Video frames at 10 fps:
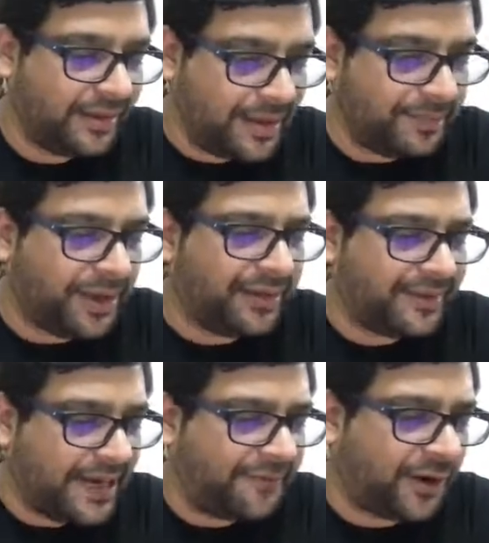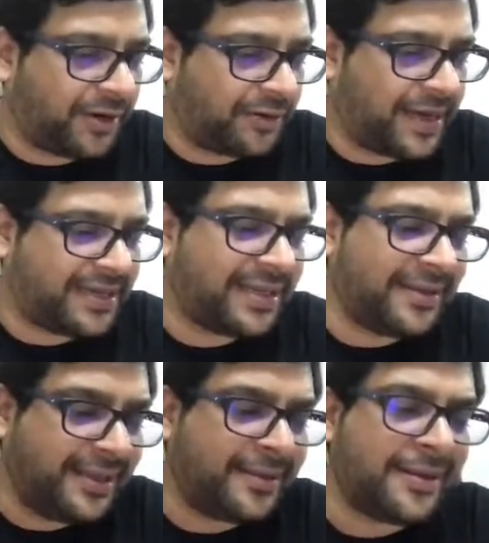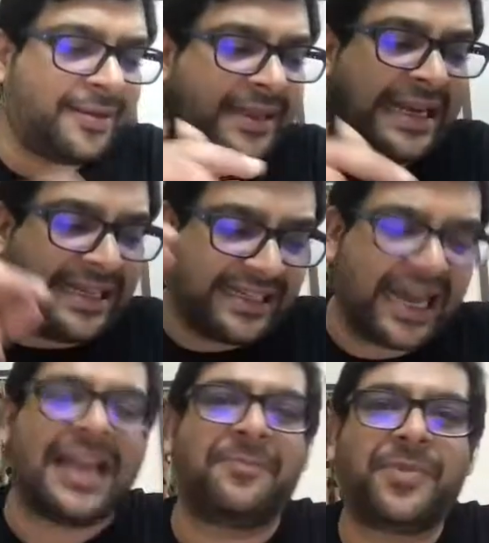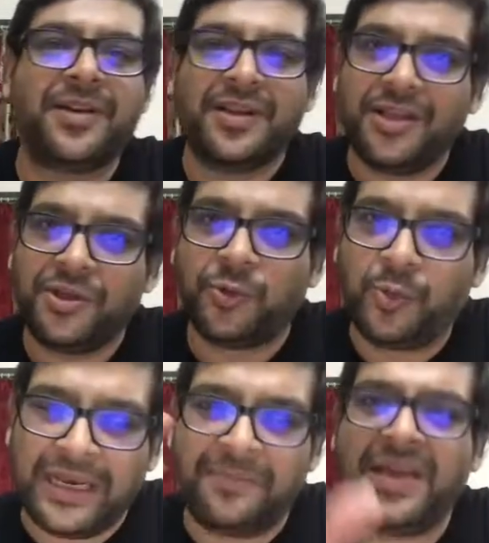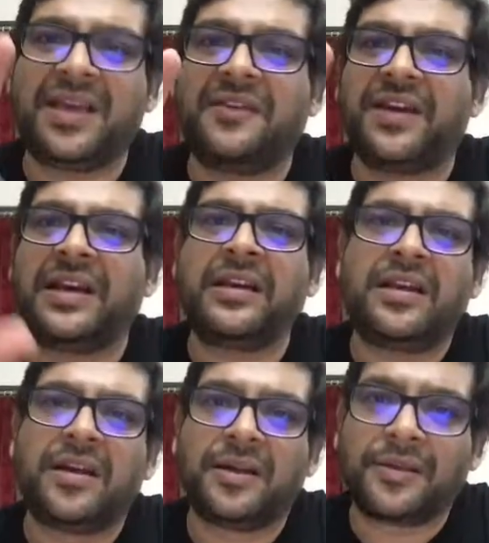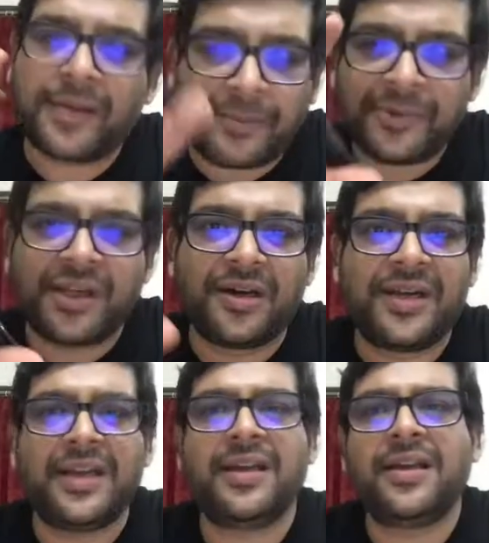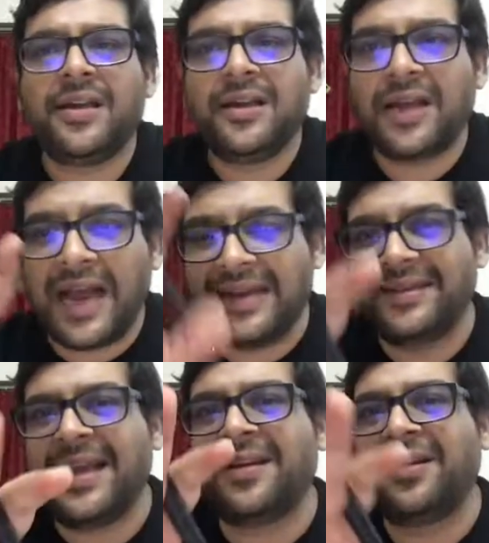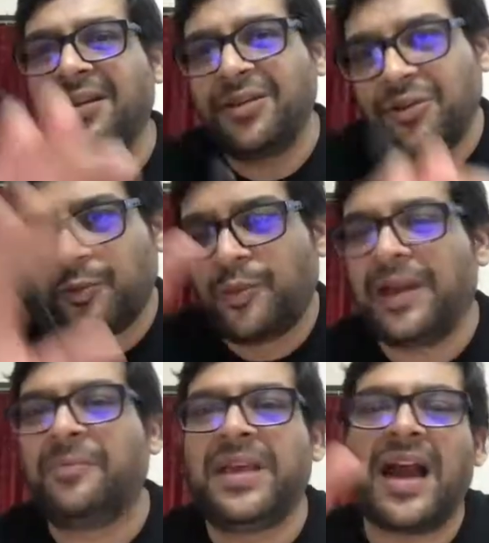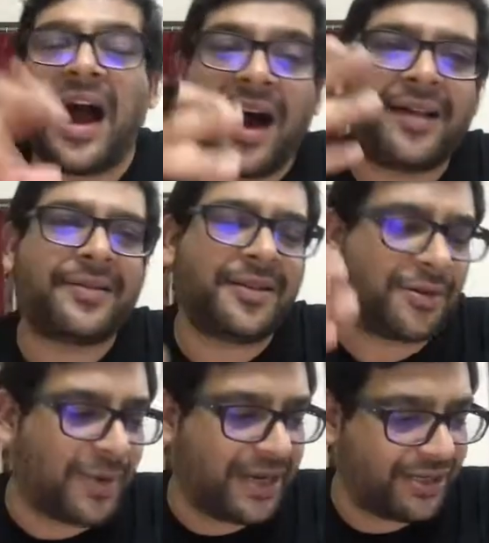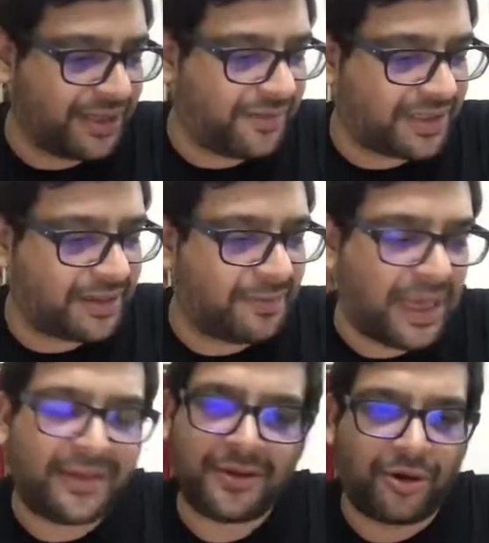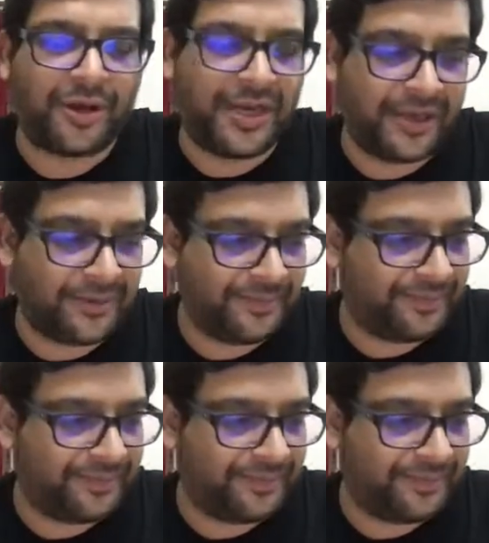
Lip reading: Simple, straightforward question. This is the type. You will be given some theory and then you will be asked a question which is based on it.